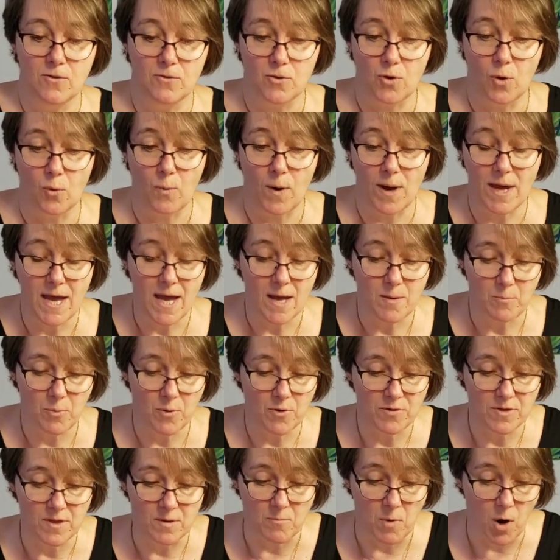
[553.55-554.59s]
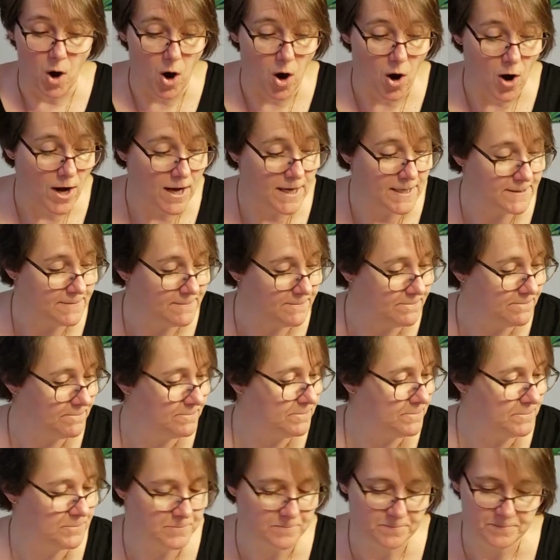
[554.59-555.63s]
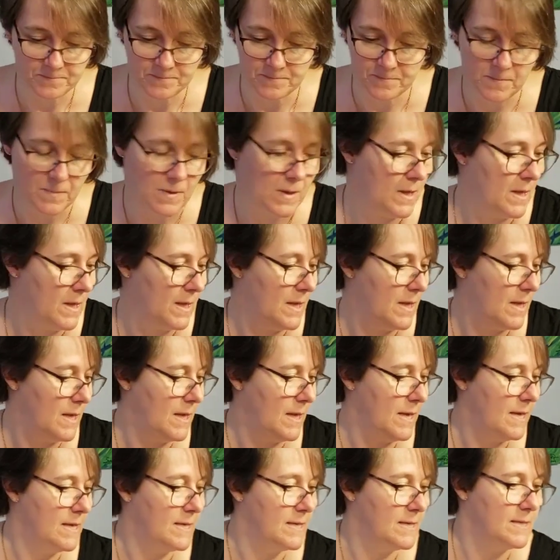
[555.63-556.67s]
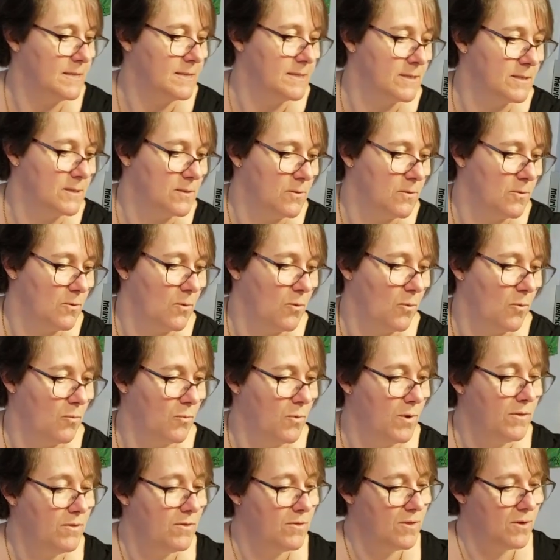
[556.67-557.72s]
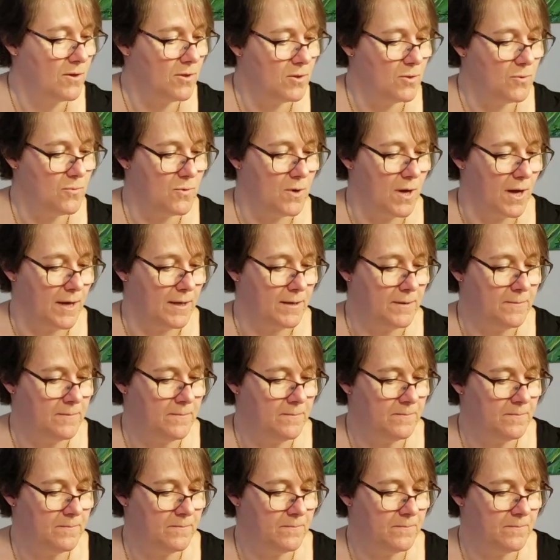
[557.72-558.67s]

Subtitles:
The way I put them on is with the glue gun,